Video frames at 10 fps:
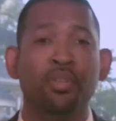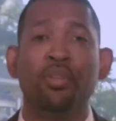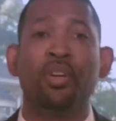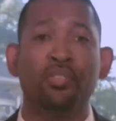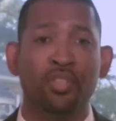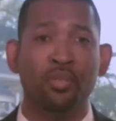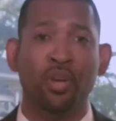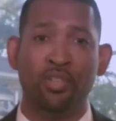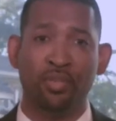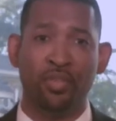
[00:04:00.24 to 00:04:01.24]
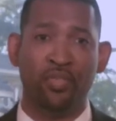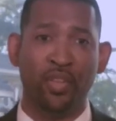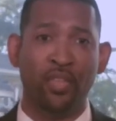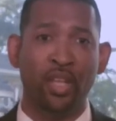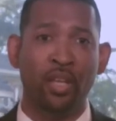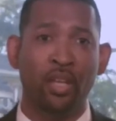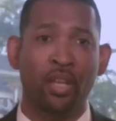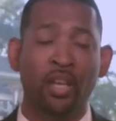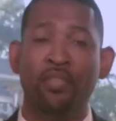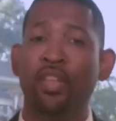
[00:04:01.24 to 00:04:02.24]
you earn $250.
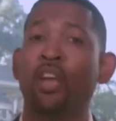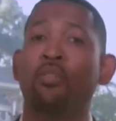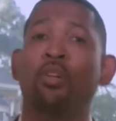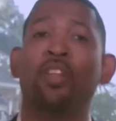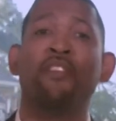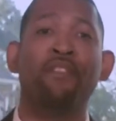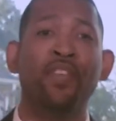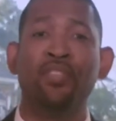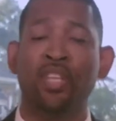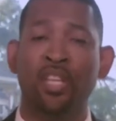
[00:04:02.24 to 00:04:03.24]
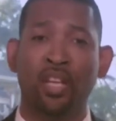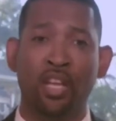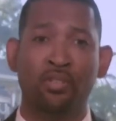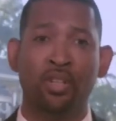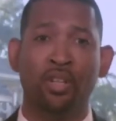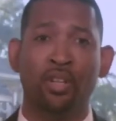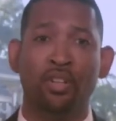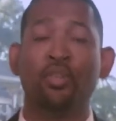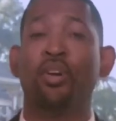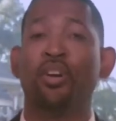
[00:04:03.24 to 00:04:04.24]
If they enroll at $1,500,
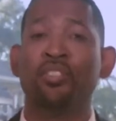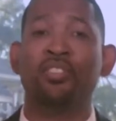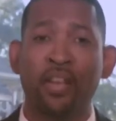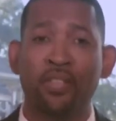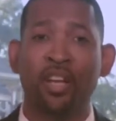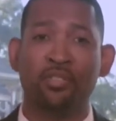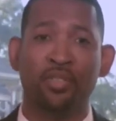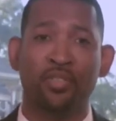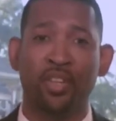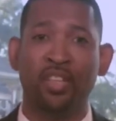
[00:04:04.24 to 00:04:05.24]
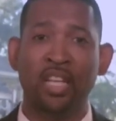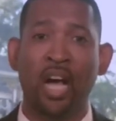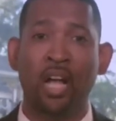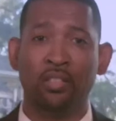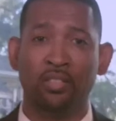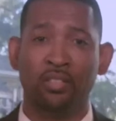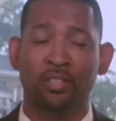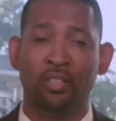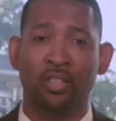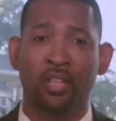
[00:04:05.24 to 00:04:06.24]
you earn
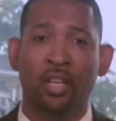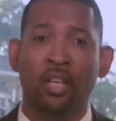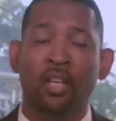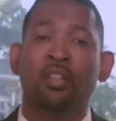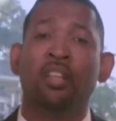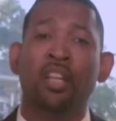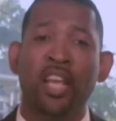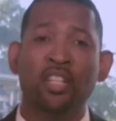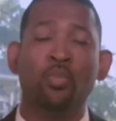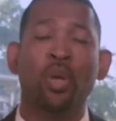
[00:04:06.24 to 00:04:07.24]
$750. The next